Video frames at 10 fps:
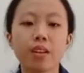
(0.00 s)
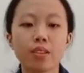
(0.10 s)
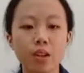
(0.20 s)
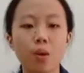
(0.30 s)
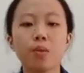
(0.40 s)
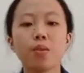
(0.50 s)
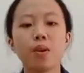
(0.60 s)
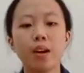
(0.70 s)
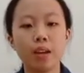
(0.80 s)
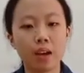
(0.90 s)

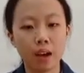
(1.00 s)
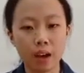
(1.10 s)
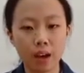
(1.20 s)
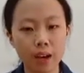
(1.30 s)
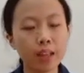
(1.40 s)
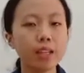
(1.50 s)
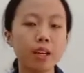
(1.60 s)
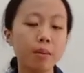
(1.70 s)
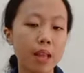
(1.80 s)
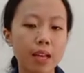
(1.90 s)
So,
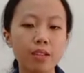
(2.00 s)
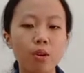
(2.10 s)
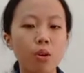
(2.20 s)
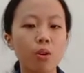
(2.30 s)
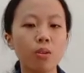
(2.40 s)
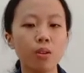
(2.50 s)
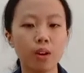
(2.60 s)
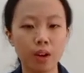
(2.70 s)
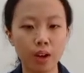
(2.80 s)
K13 or